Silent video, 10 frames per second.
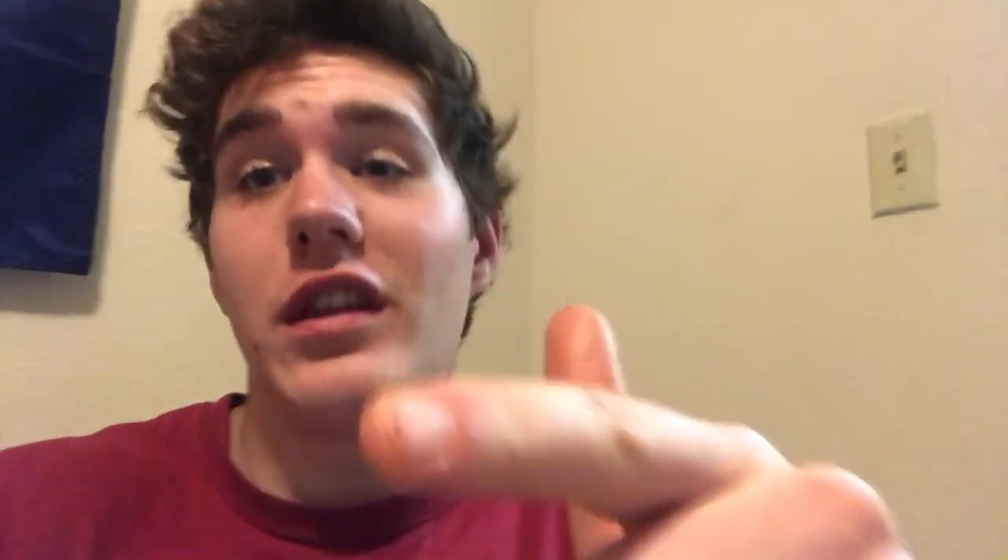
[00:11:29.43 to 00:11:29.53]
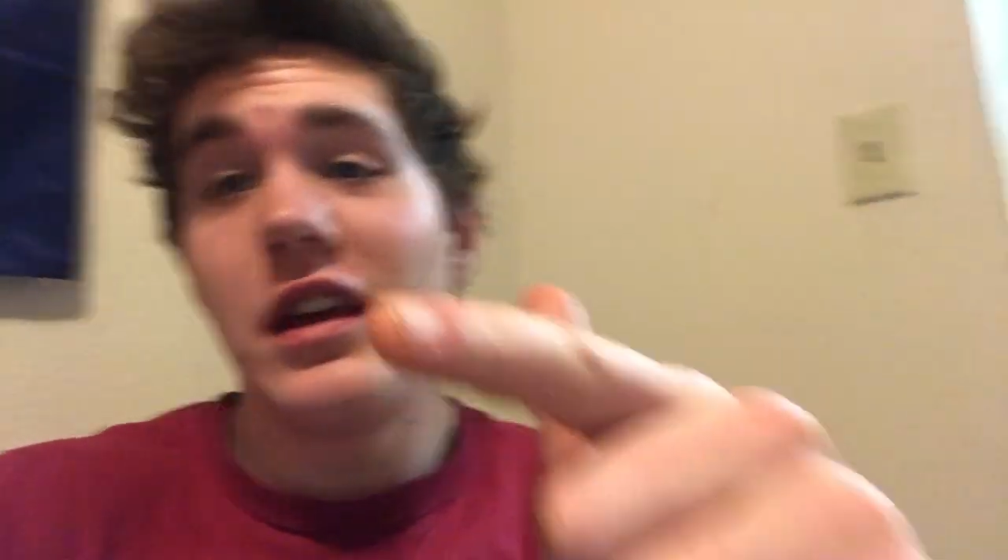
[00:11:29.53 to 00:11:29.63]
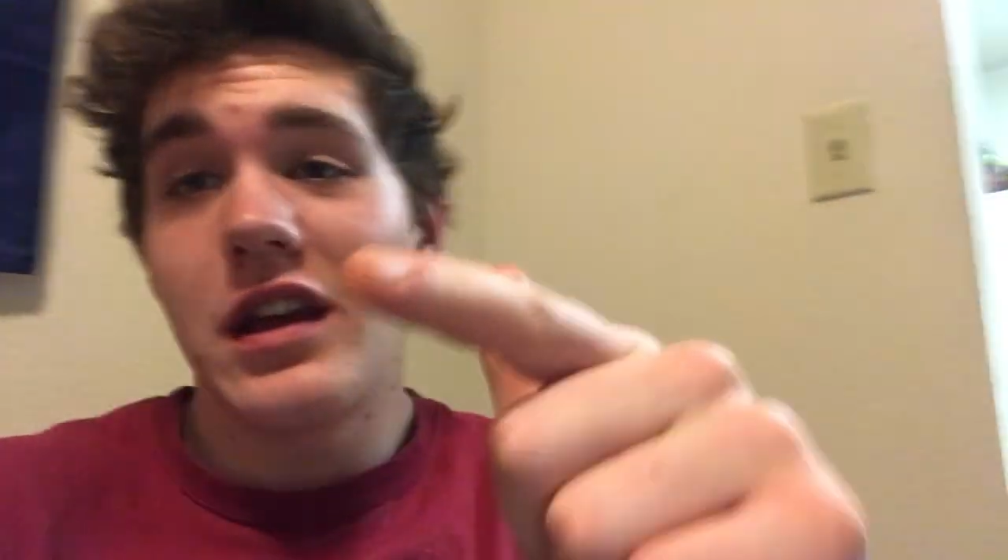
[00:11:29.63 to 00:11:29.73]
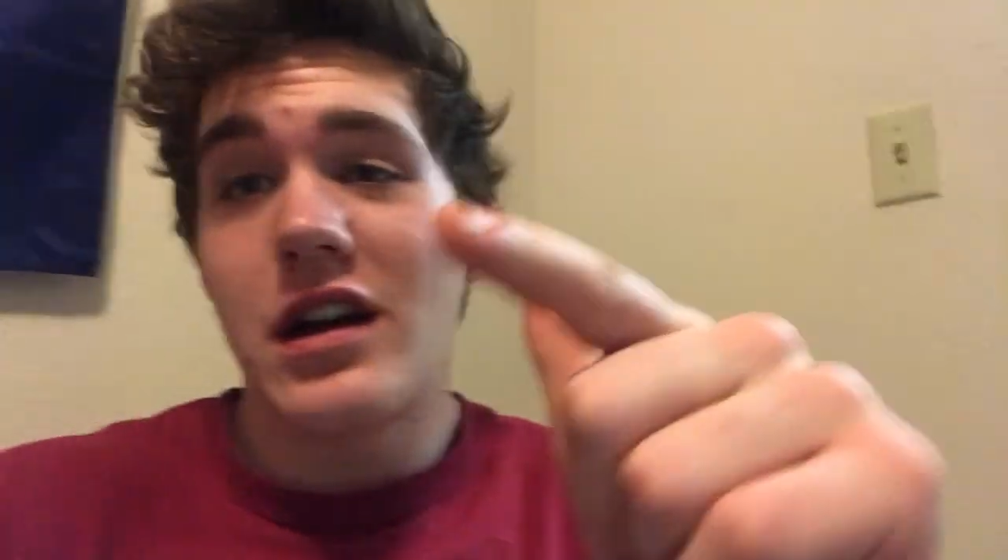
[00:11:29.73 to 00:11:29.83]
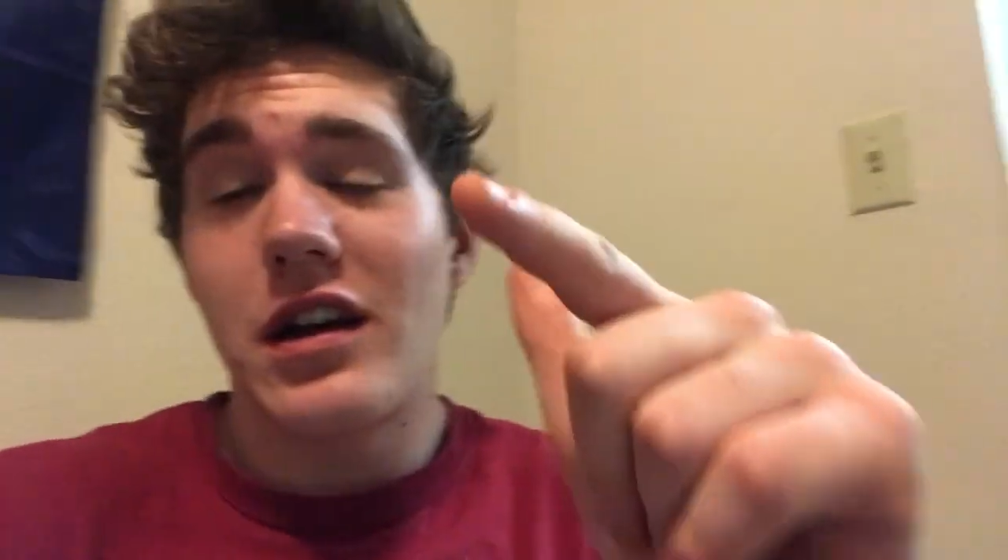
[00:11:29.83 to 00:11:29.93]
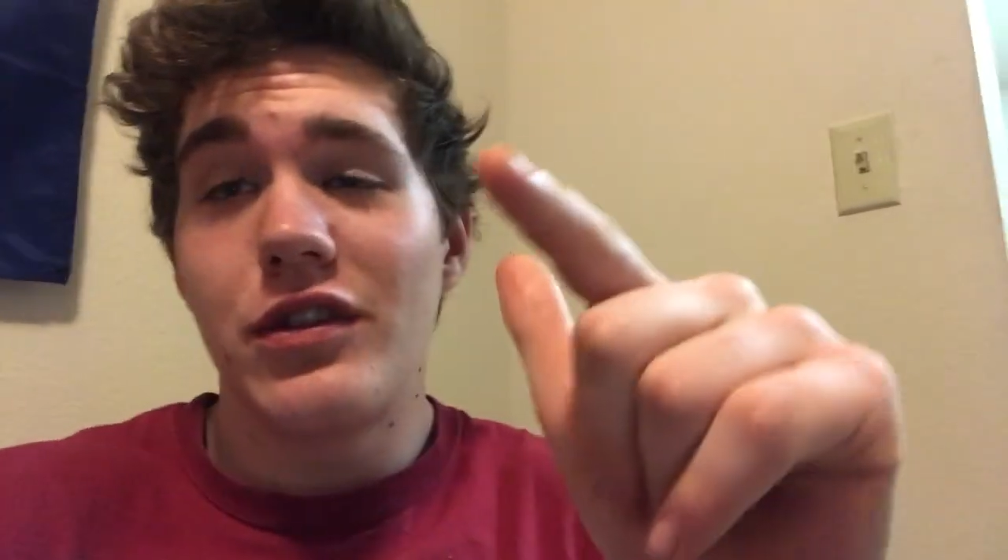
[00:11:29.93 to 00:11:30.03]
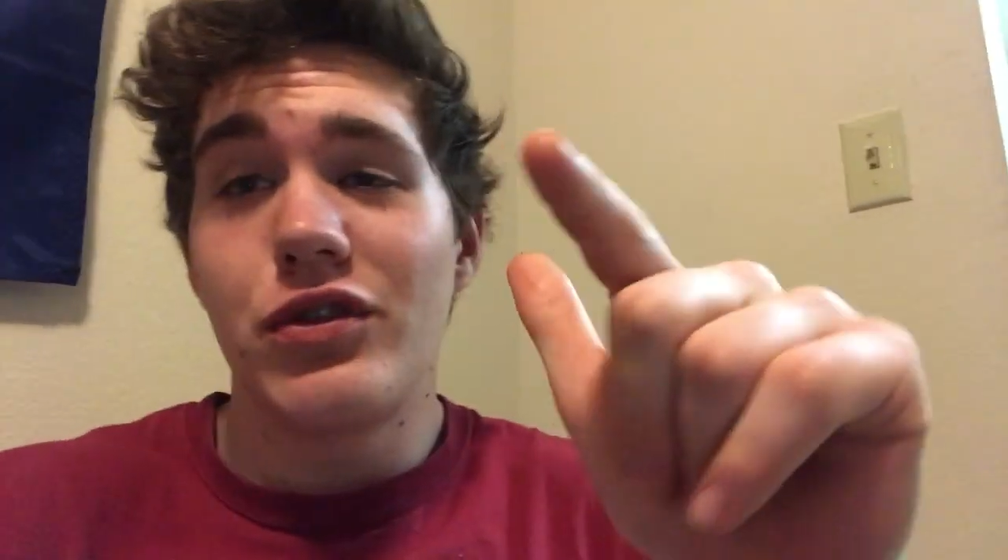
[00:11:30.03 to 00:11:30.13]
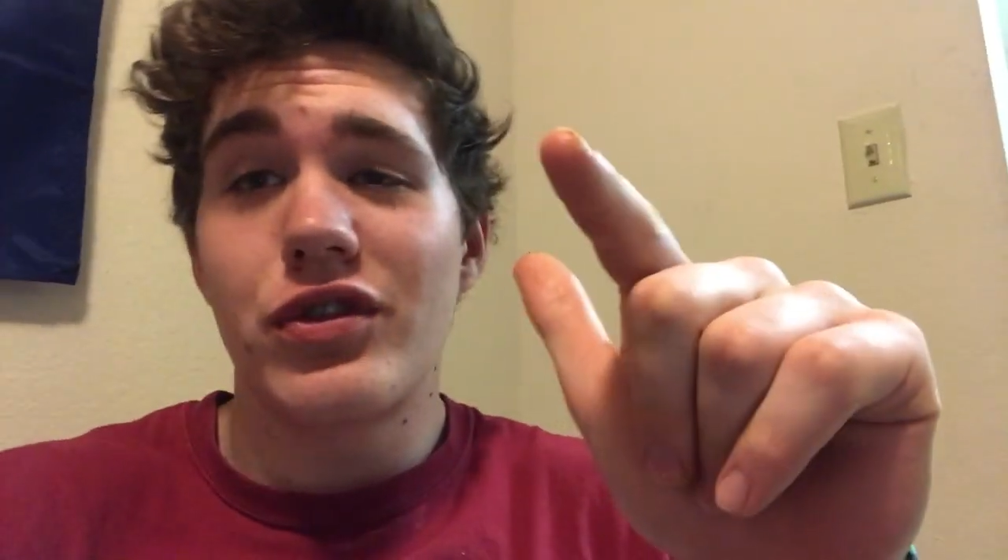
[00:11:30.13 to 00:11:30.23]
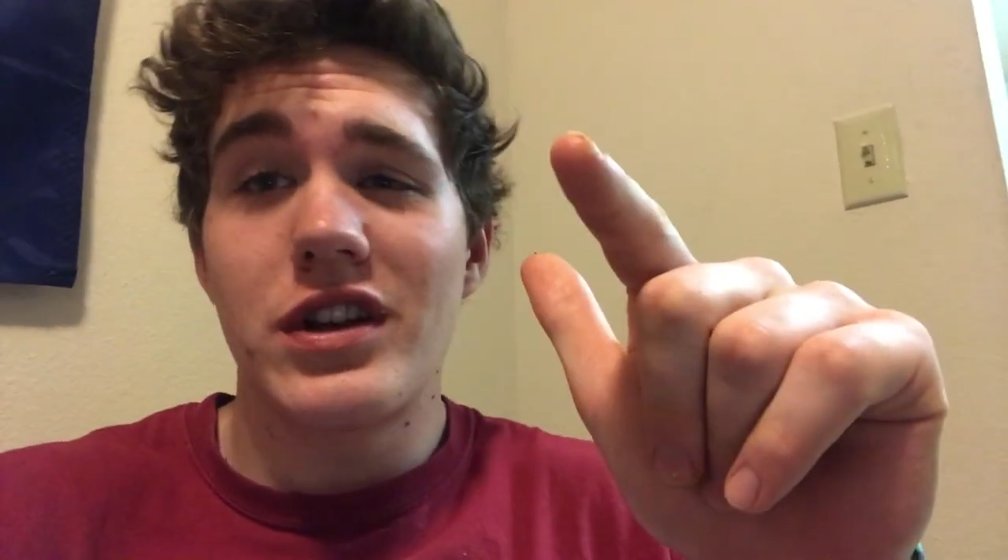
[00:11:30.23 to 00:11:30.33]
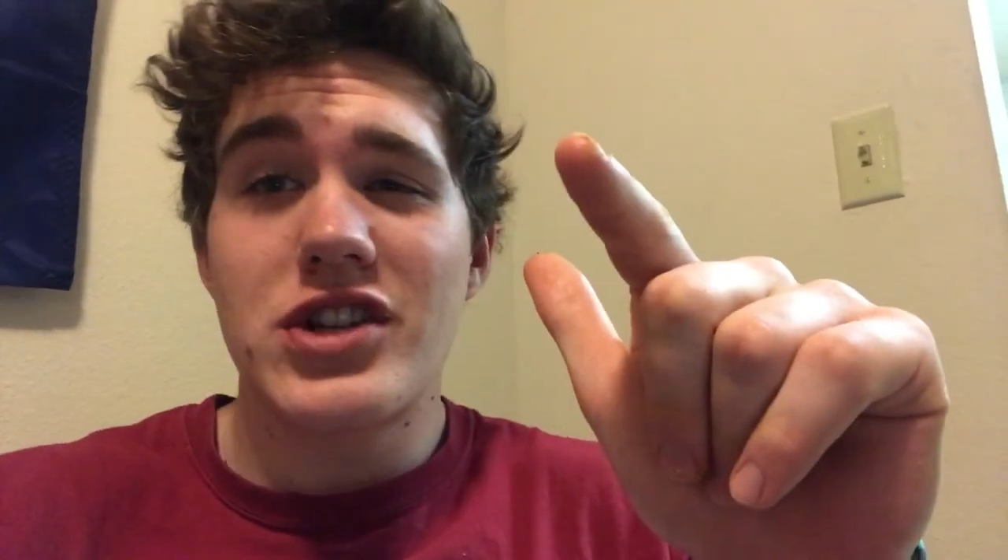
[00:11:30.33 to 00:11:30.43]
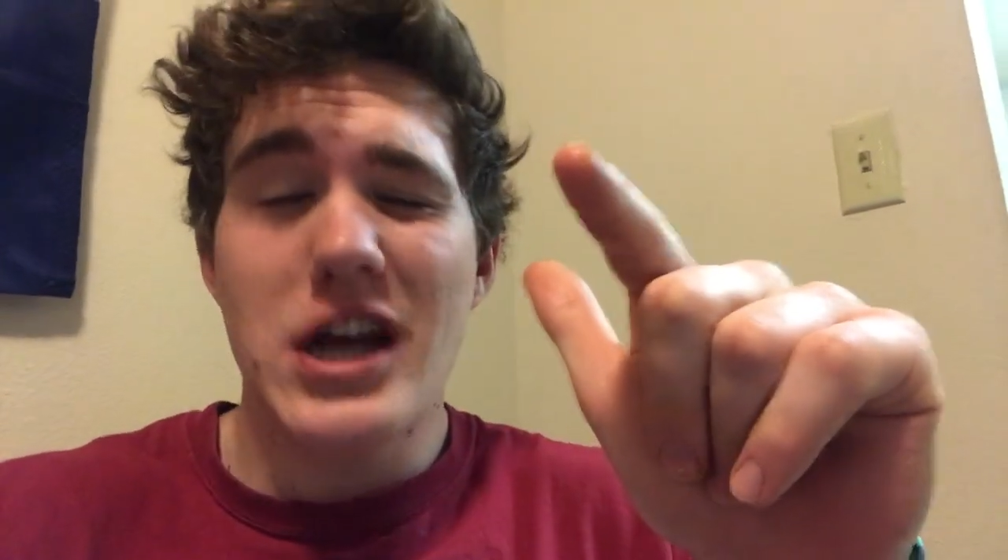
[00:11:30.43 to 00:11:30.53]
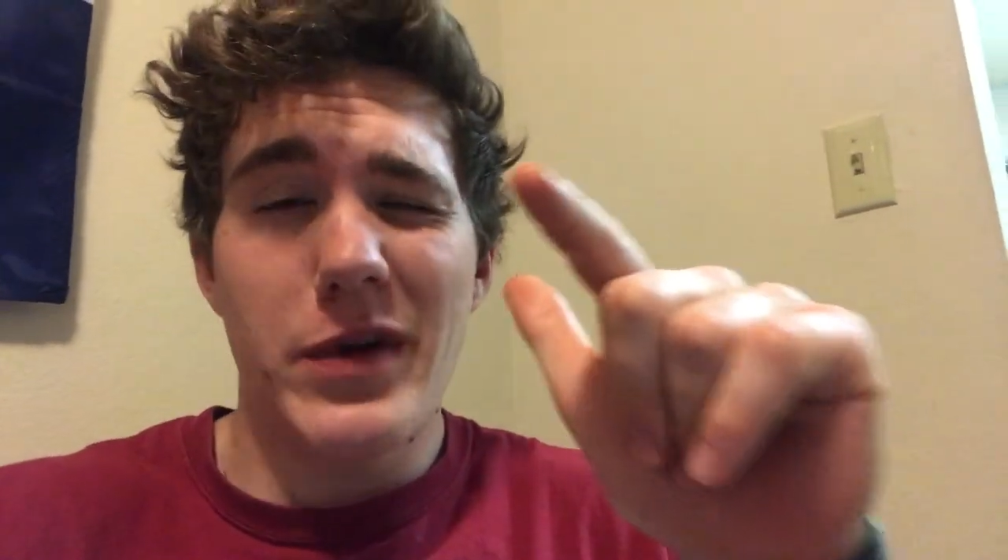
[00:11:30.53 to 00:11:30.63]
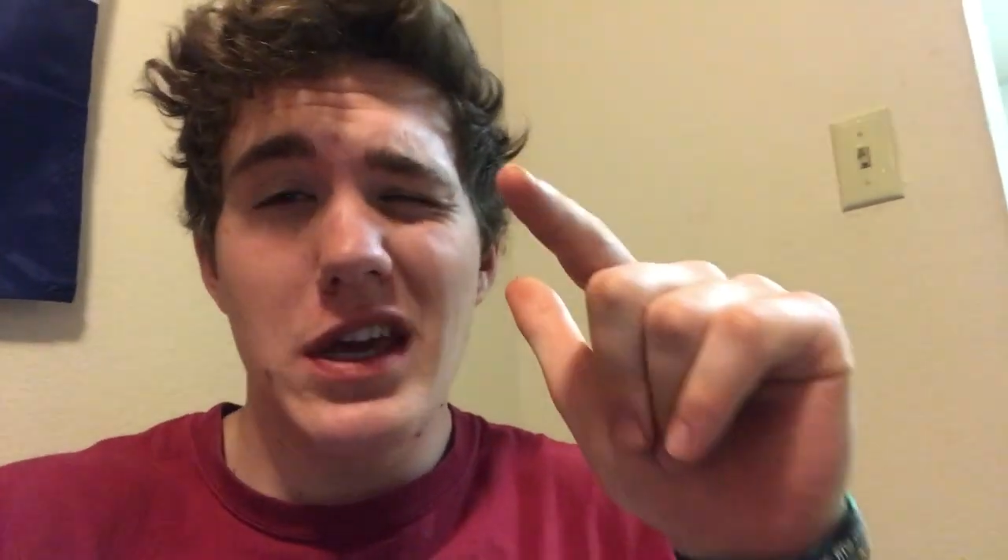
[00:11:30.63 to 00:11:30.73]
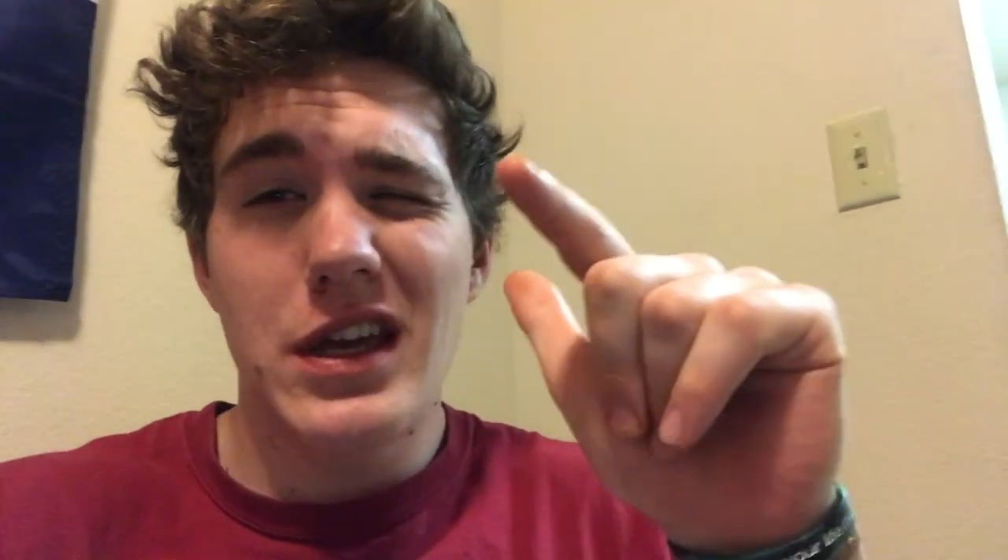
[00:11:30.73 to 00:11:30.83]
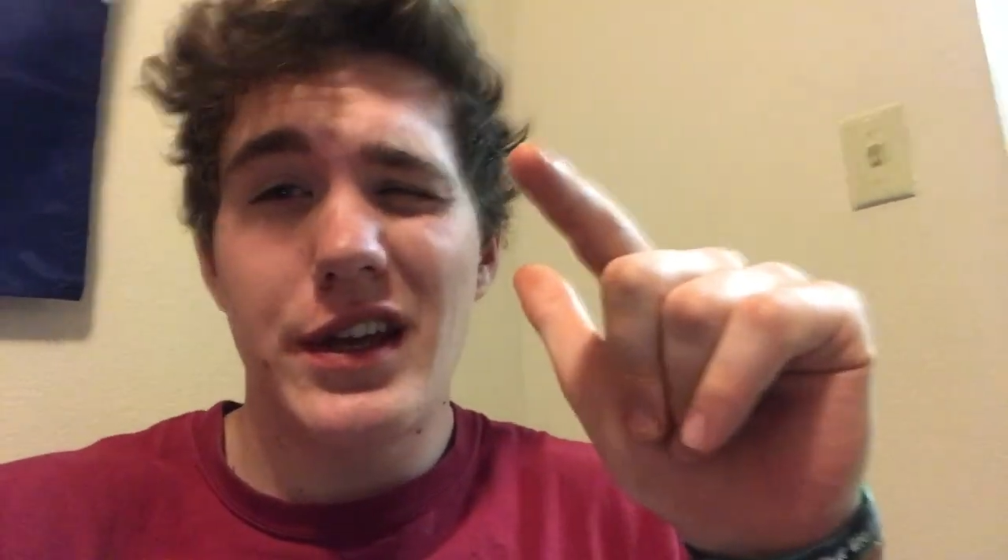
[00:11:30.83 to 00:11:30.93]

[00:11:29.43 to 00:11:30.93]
the nutrients, shall we?